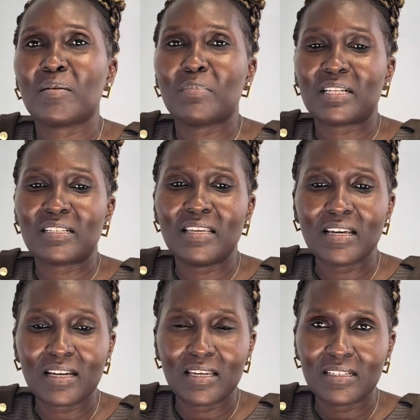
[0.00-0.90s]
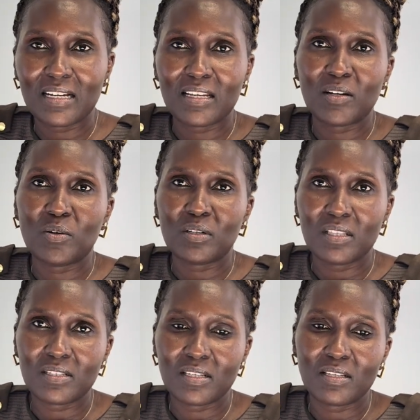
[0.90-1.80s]
But here in Dandenong,
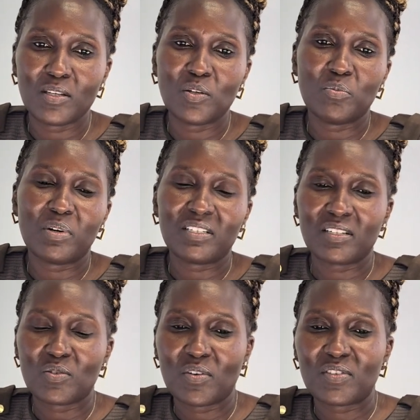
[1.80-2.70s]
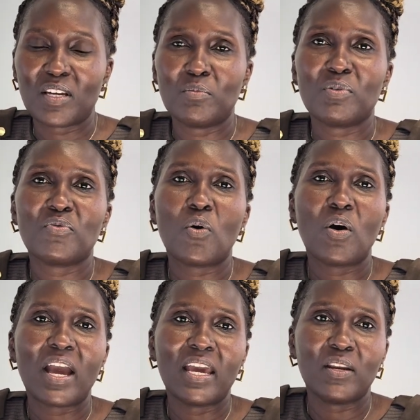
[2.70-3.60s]
this is a new branch, as we have said
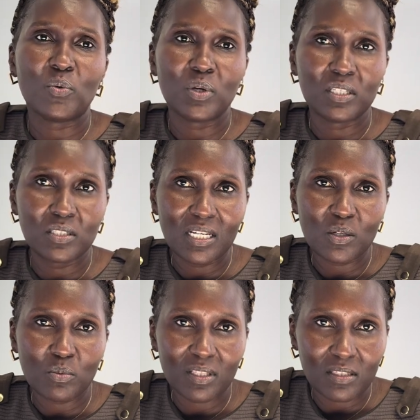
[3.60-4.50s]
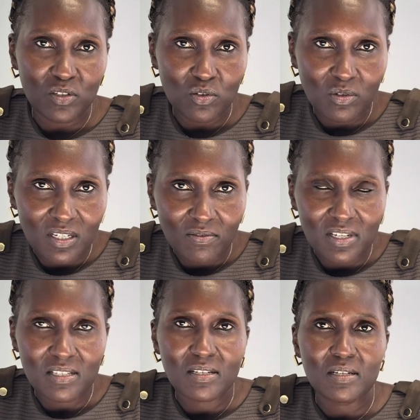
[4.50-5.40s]
before, and we deal with student
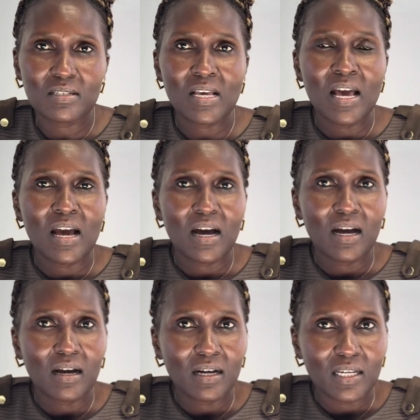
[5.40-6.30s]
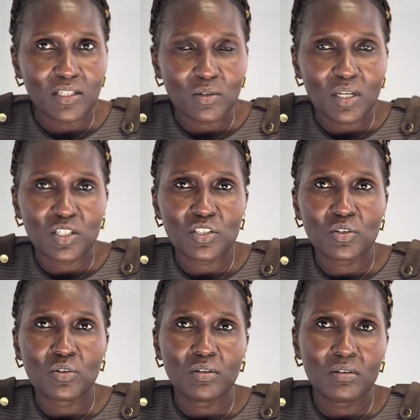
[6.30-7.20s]
visas,
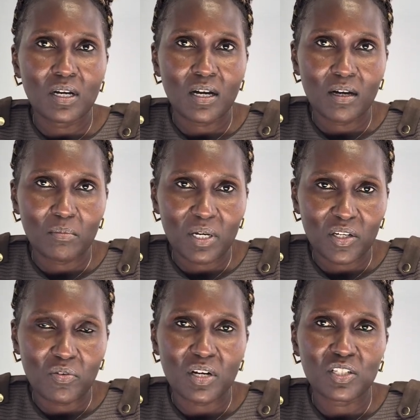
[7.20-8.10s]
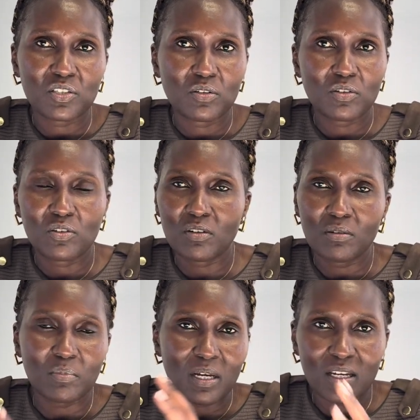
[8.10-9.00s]
education, migration.
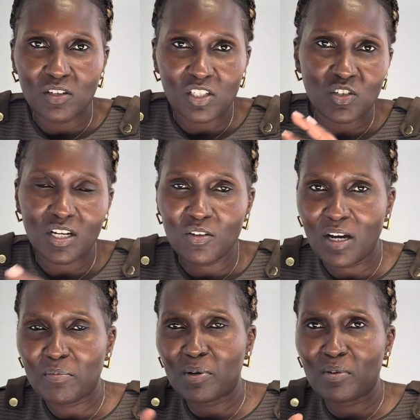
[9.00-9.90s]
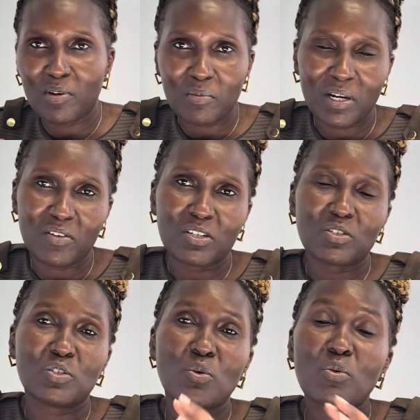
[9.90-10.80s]
My education cannot happen without
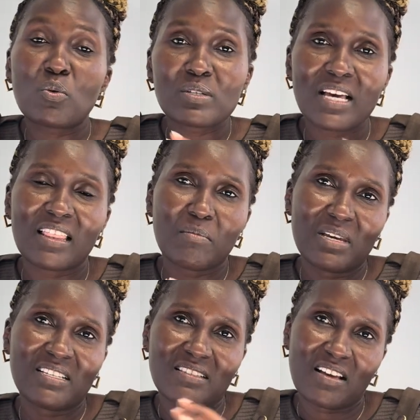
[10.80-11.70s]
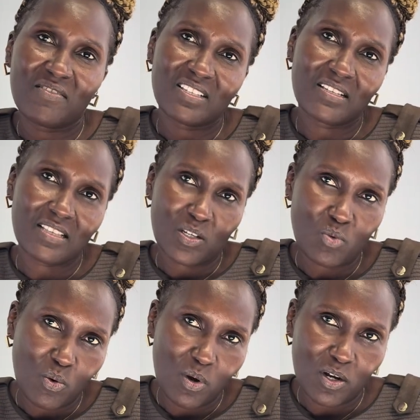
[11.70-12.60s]
migration, so those are the major services that
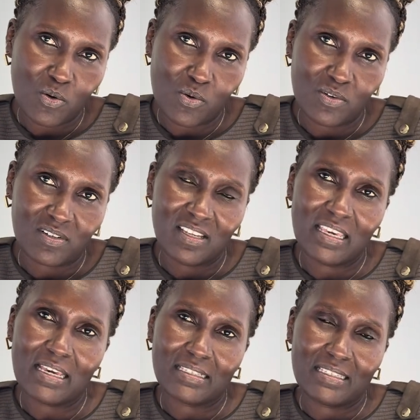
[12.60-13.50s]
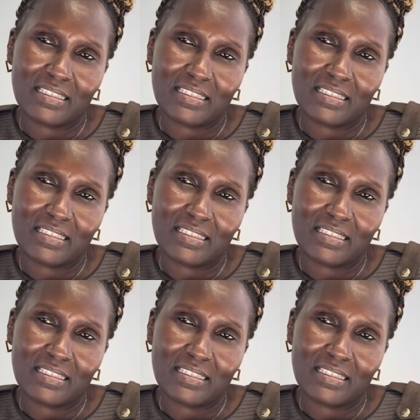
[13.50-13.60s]
we work on. Yes.